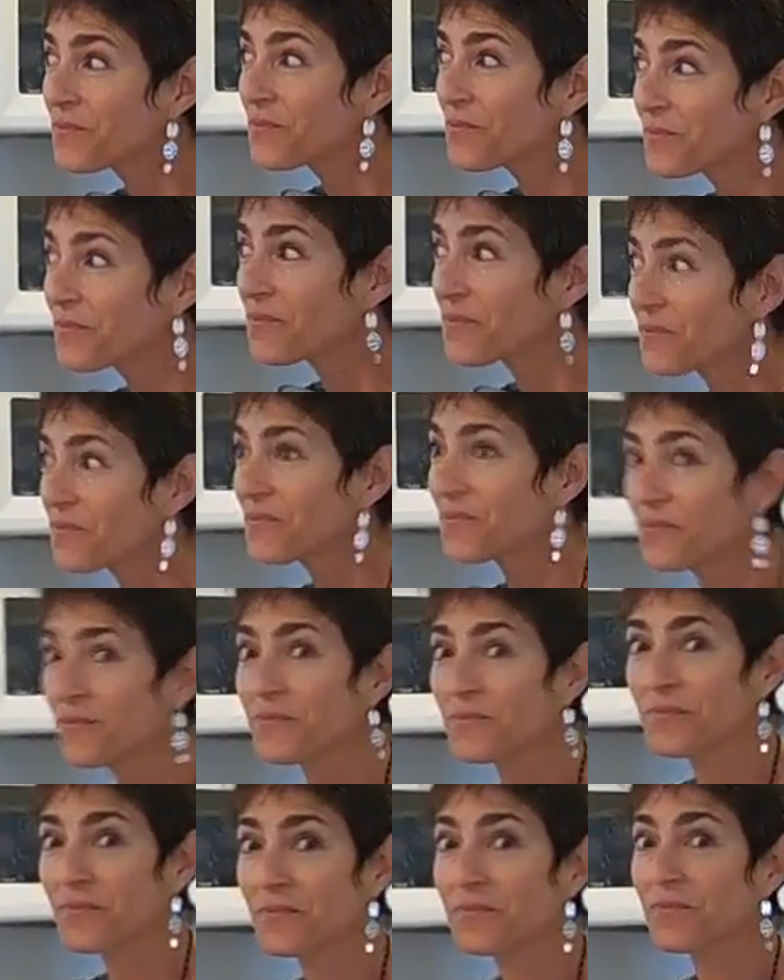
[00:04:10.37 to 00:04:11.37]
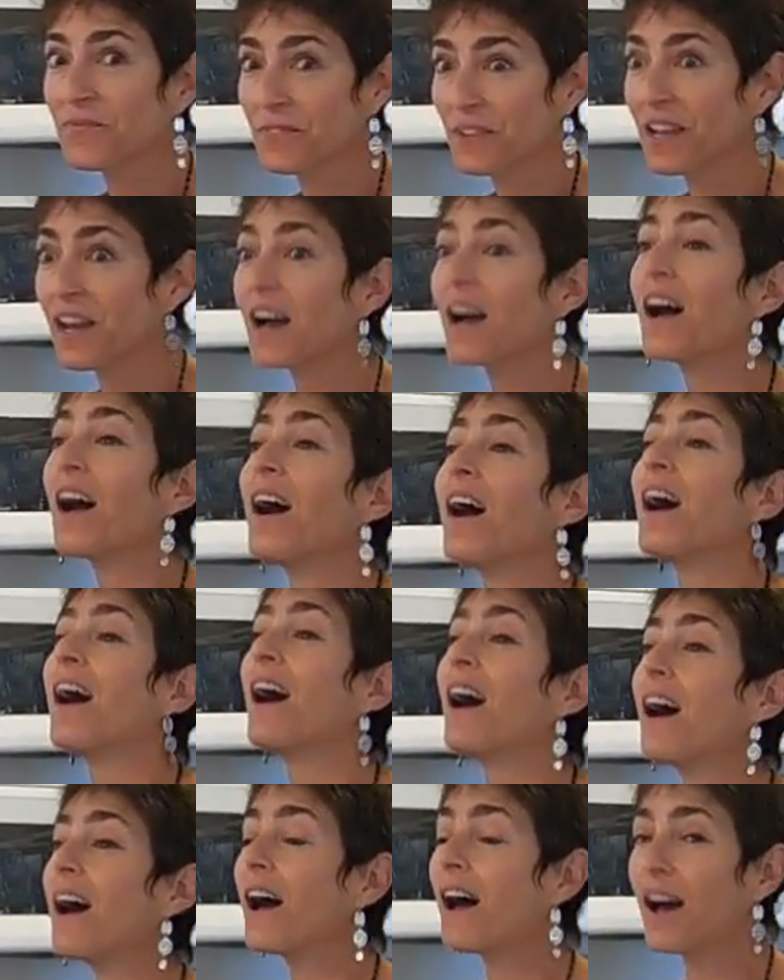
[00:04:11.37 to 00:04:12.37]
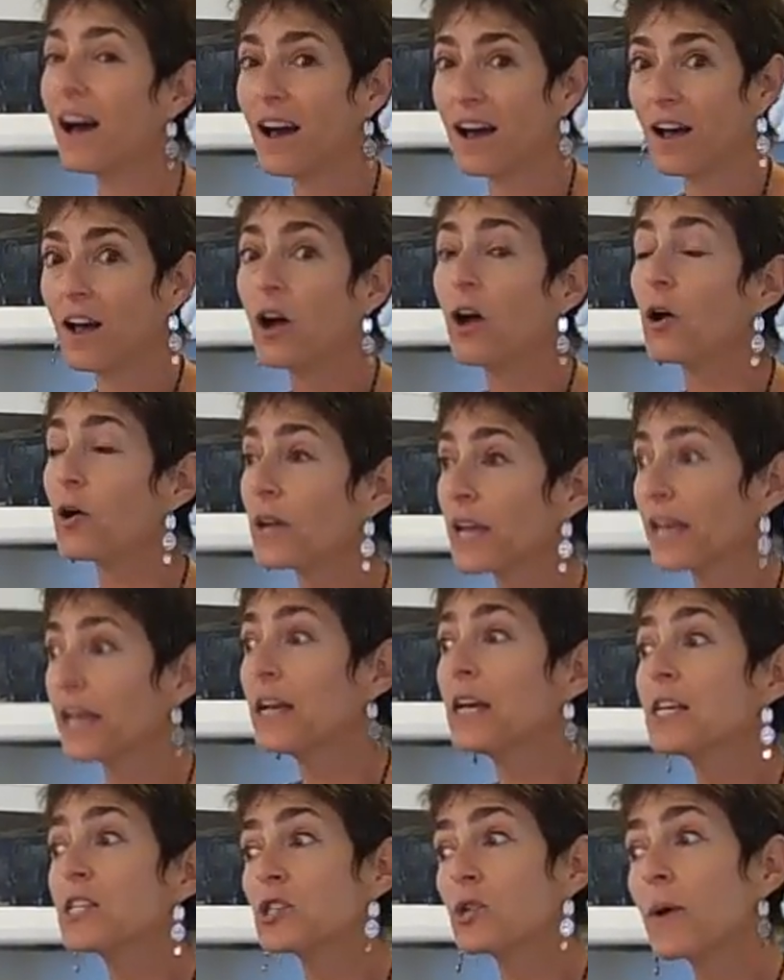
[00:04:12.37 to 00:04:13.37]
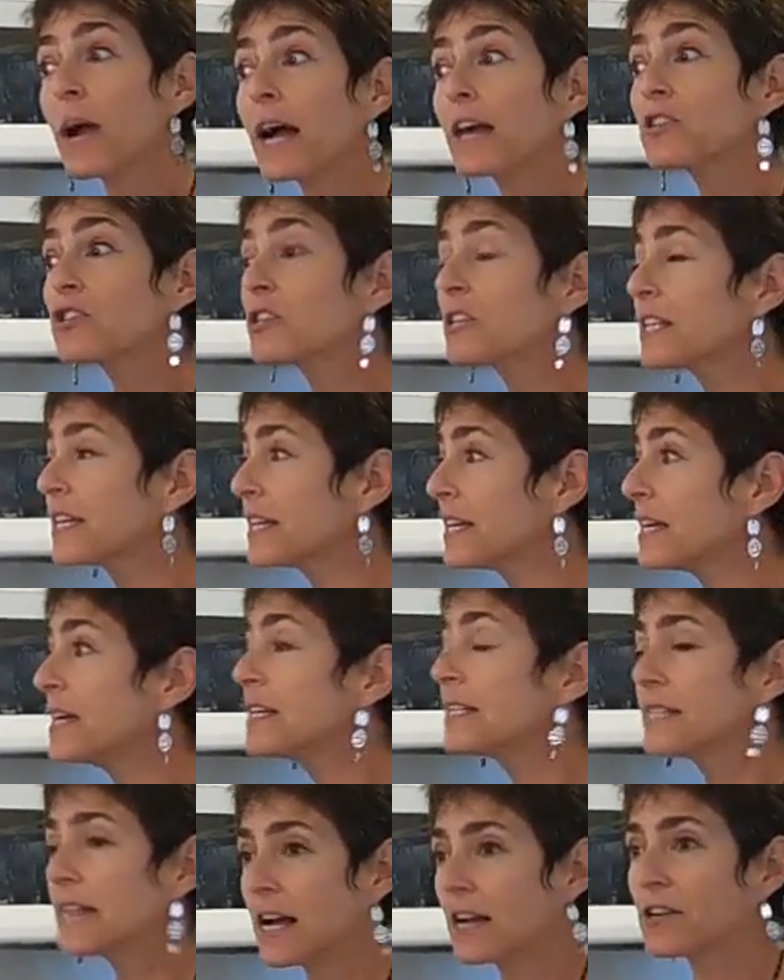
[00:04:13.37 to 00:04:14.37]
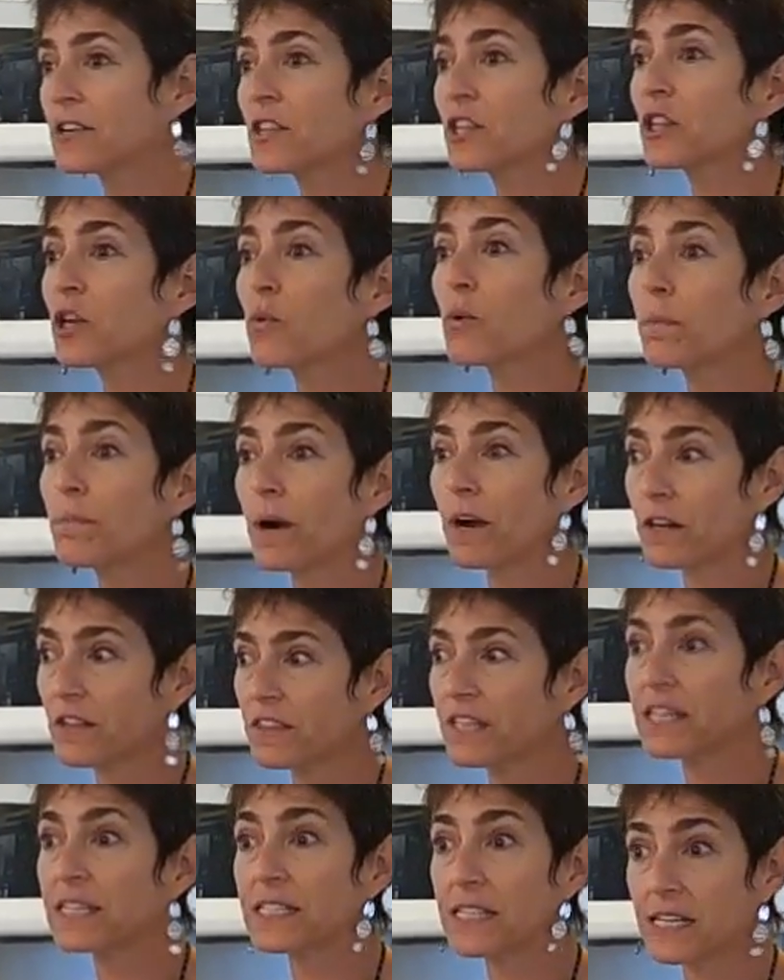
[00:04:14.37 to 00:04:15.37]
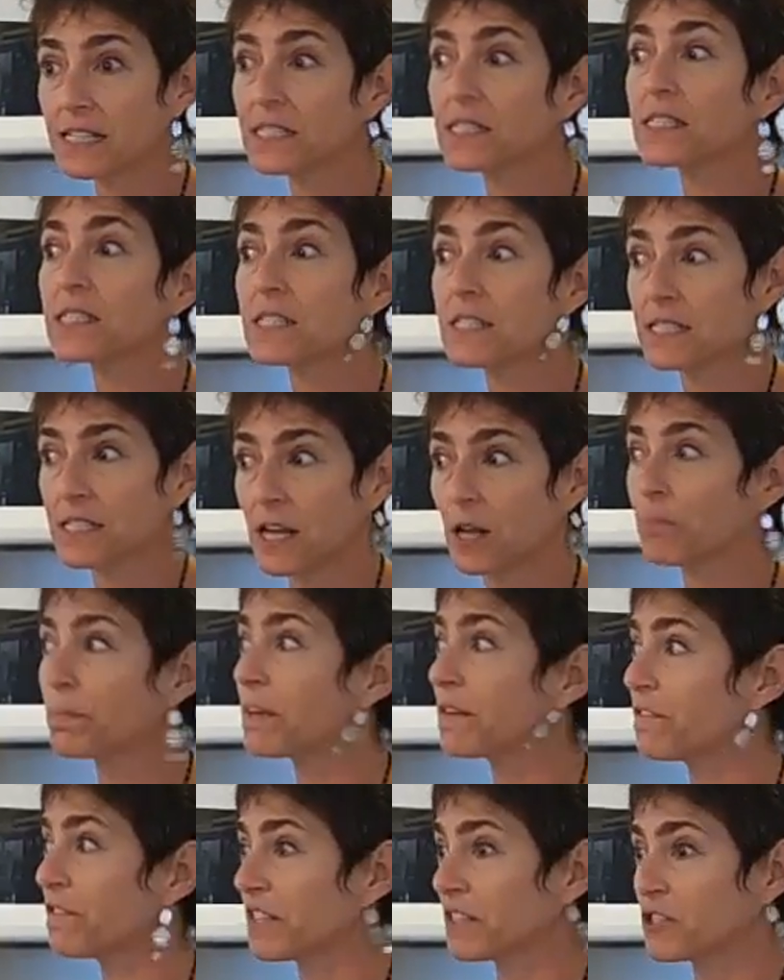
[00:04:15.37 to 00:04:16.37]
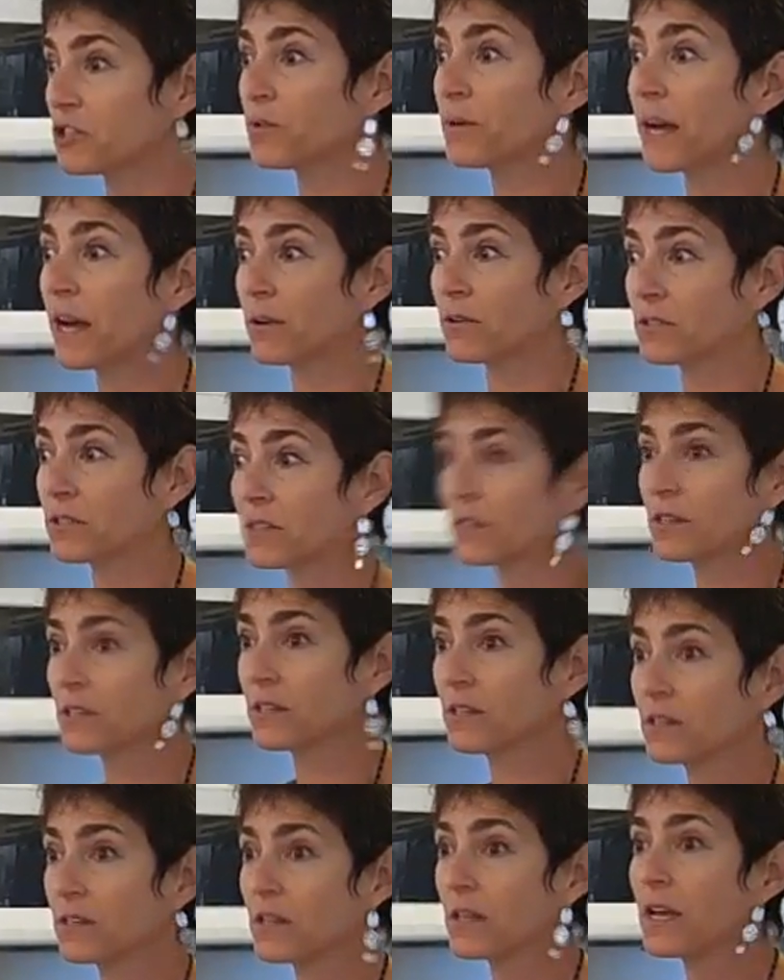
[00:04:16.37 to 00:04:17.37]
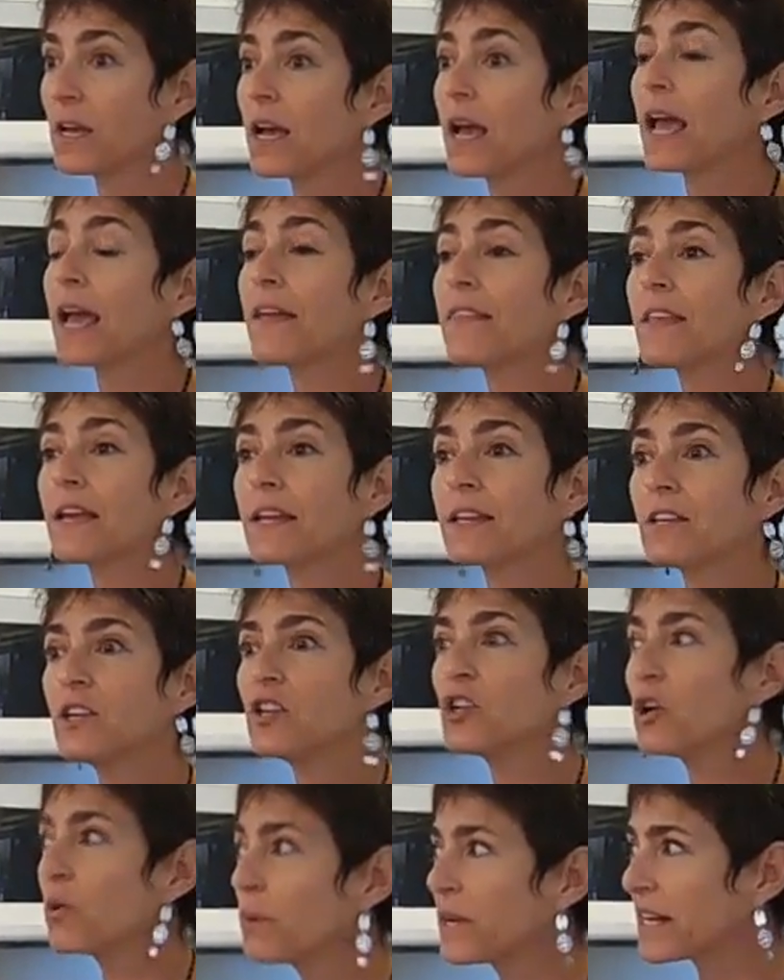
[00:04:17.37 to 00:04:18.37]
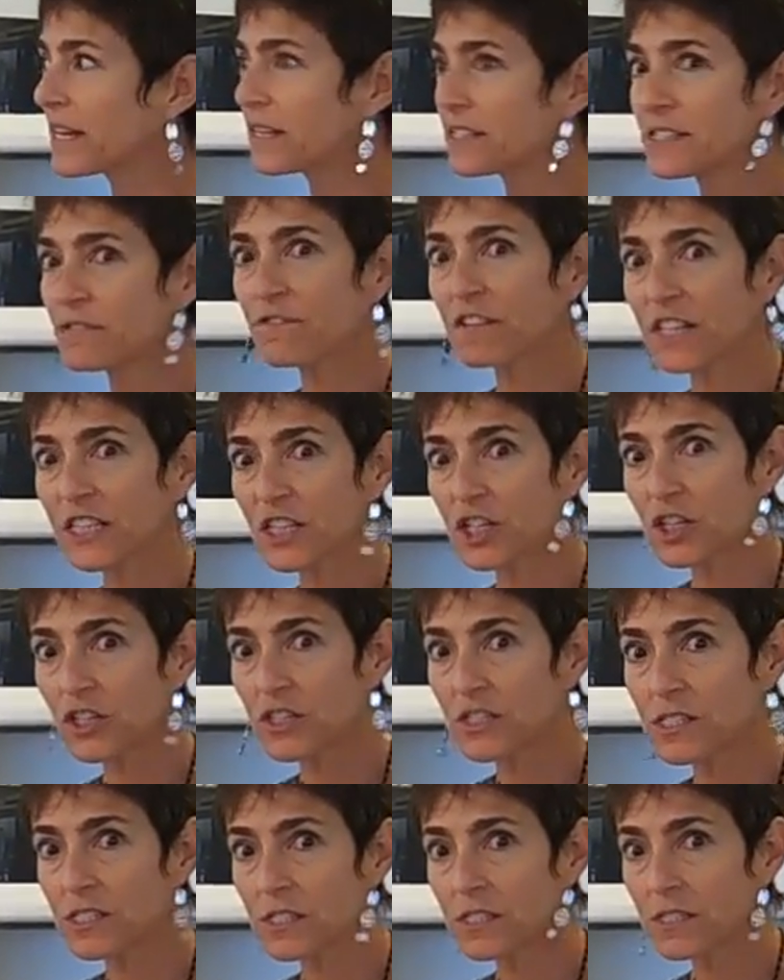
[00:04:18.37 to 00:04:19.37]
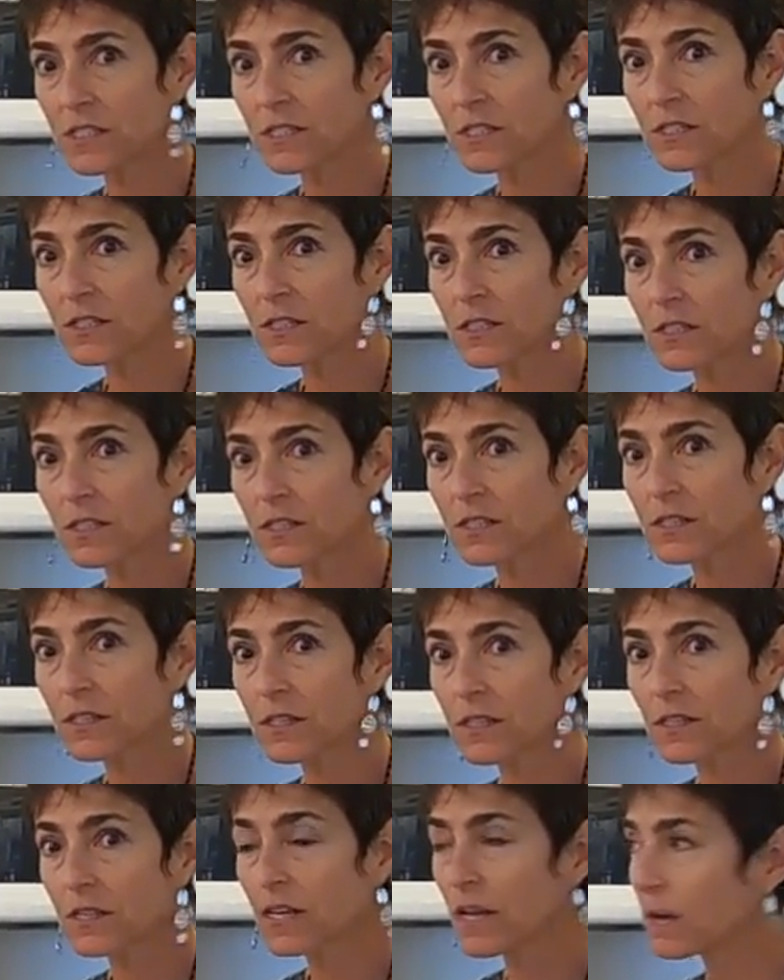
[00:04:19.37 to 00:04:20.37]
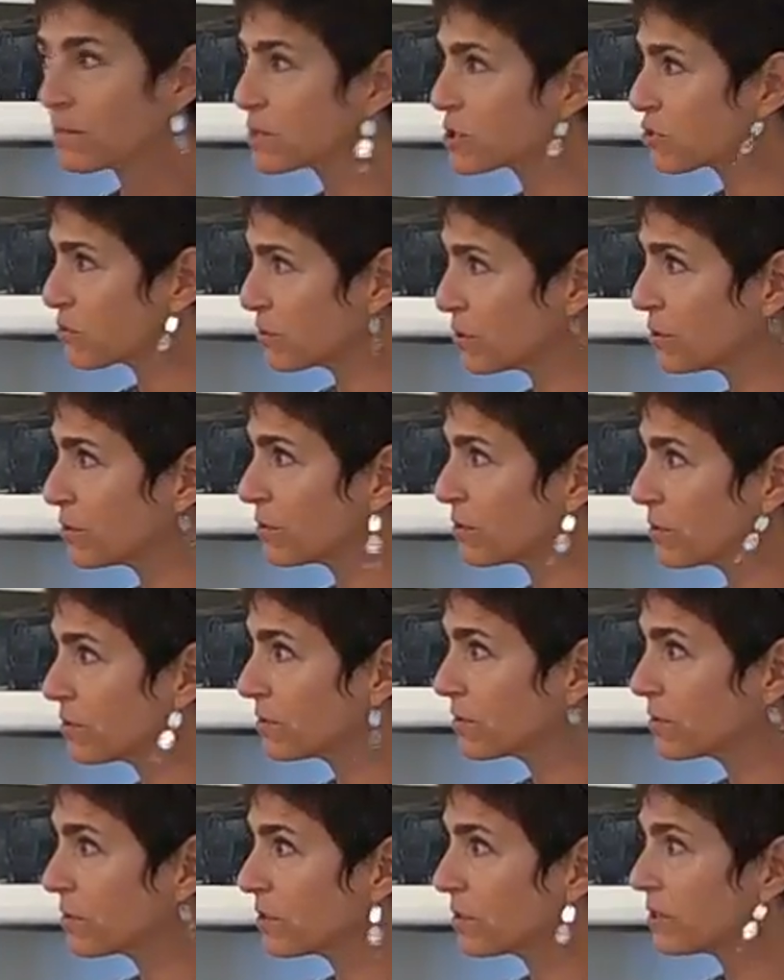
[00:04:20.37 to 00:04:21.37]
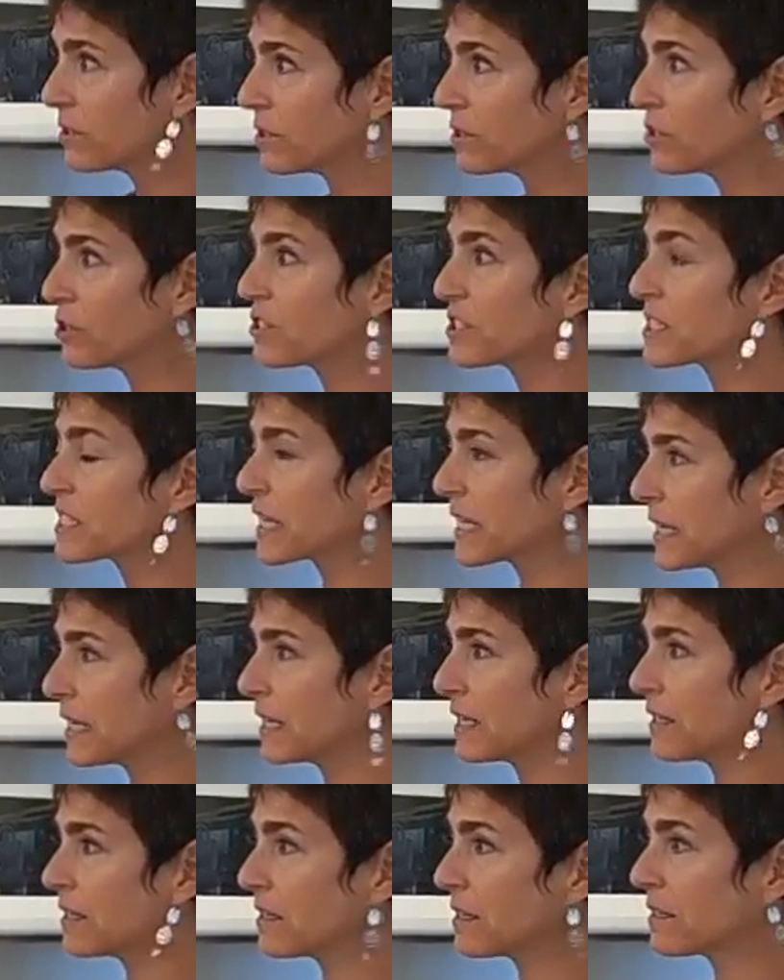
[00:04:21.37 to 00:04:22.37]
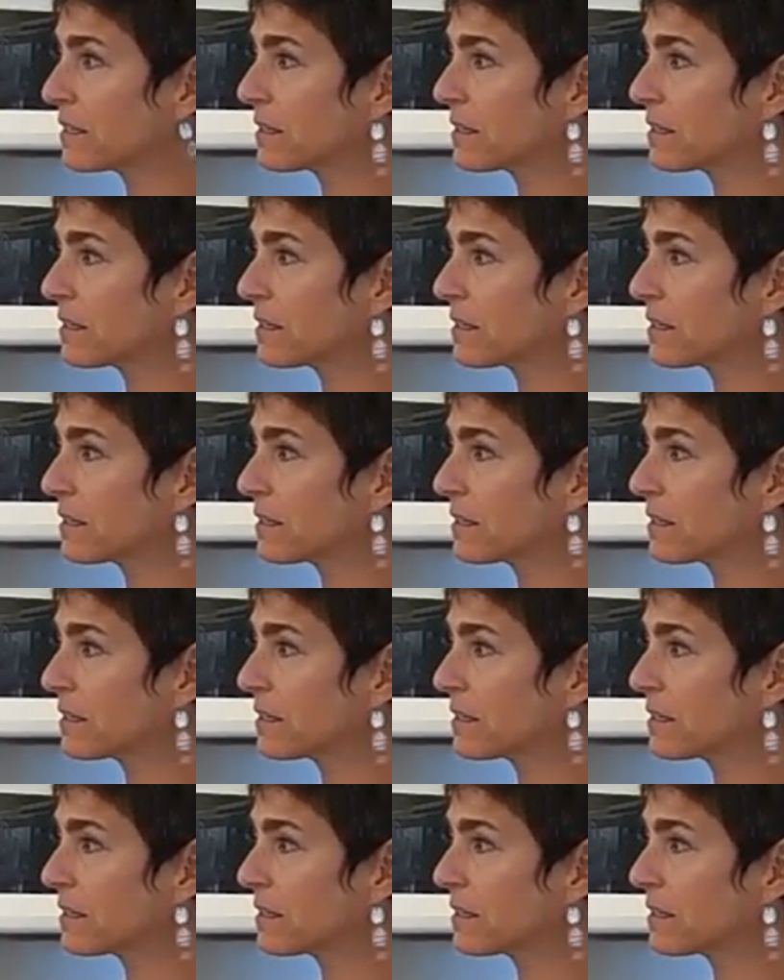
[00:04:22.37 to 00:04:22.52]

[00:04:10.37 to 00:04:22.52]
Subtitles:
I don't know. That's what I got. Okay, so actually down in the lower part of the intestines is helping filter out. And then you know what else filters? Comes through? Your skin.